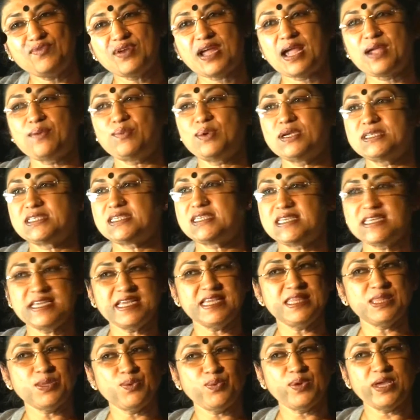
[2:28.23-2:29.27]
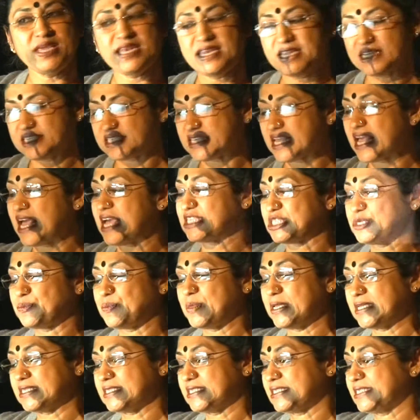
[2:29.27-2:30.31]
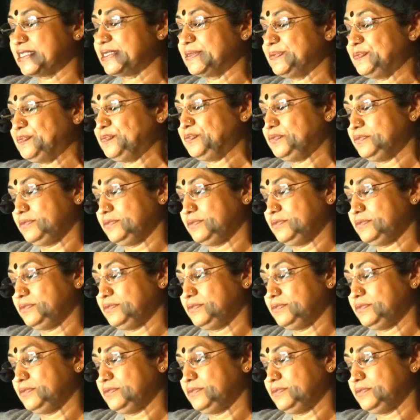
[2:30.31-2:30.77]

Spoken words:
of diversity in the various aspects.